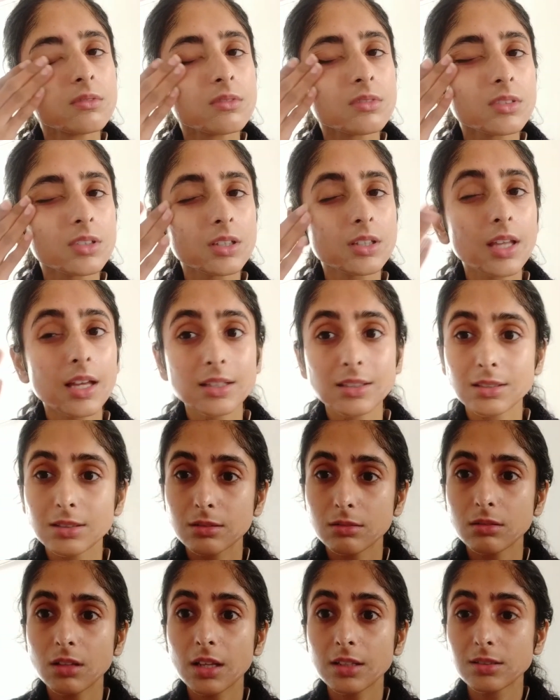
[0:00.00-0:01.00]

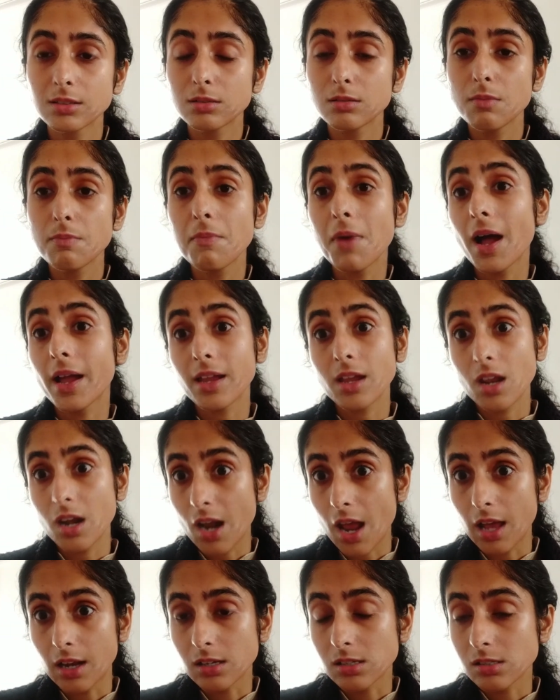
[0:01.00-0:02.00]
That's my
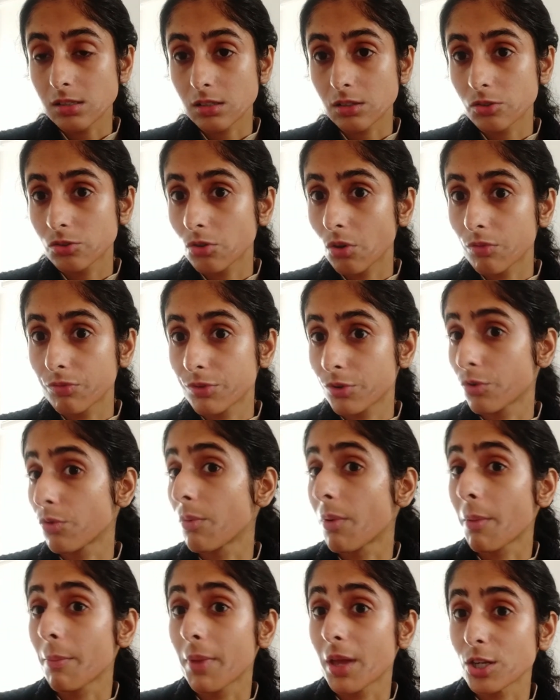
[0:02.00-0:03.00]
analysis of
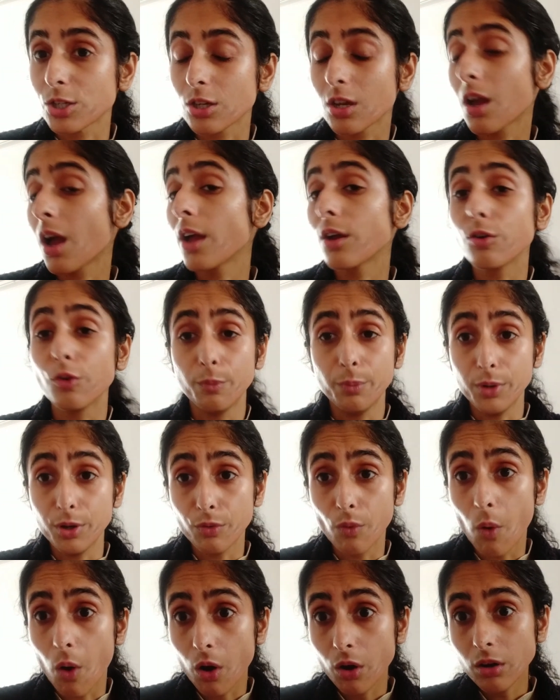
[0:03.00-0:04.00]
Aroma Magic. I could be
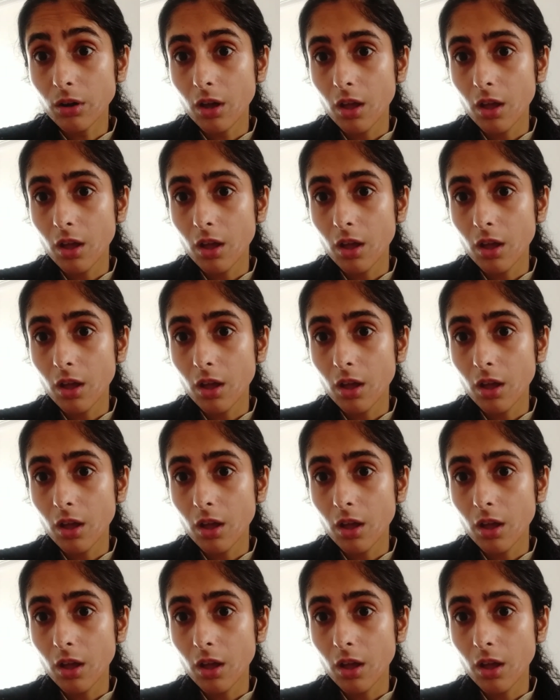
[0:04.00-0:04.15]
wrong.